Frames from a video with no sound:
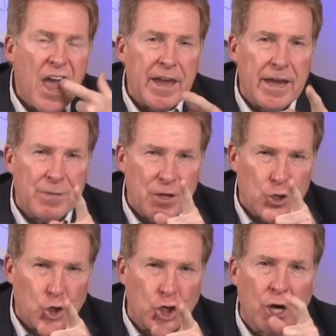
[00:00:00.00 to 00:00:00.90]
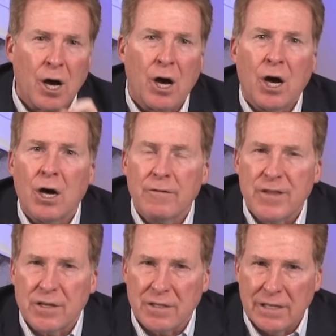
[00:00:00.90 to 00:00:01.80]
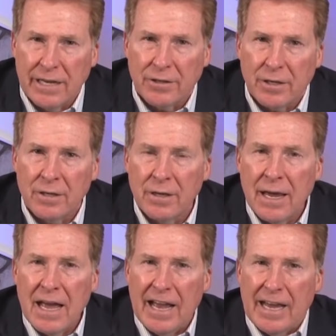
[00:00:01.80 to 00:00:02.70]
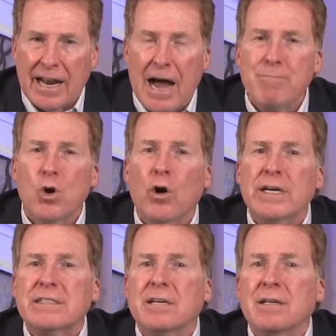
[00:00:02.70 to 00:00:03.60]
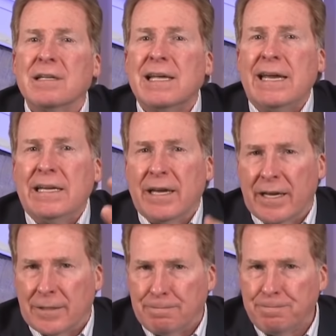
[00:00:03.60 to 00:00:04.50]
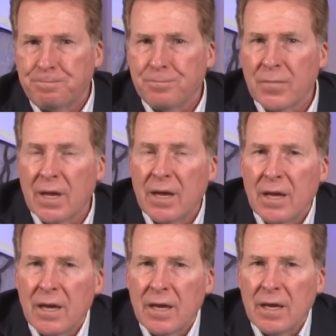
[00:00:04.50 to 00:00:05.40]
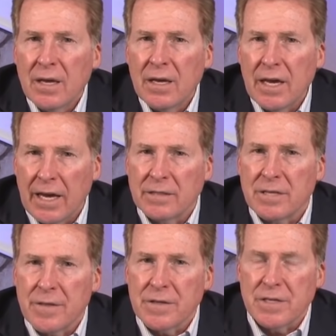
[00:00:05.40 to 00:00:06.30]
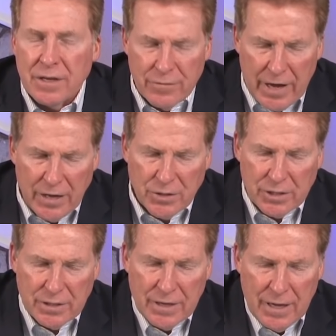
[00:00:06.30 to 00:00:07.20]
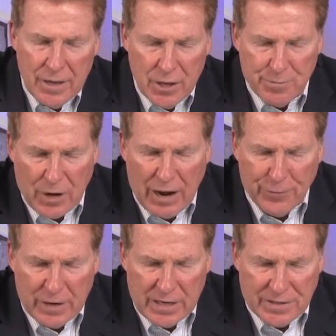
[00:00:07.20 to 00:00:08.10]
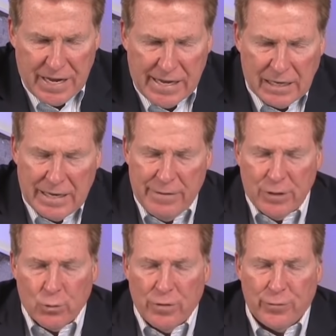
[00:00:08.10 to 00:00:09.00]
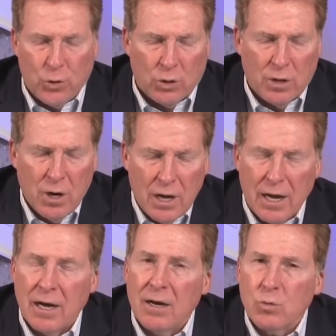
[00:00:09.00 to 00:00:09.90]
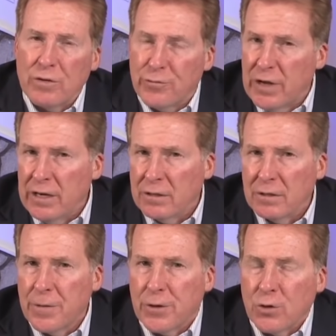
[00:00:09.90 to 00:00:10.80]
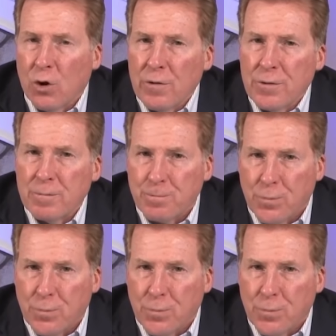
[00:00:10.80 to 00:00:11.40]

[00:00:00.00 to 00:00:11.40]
in the jaw of this leader, and I'm going to lead him into this invasion. The prophet Ezekiel even revealed the northern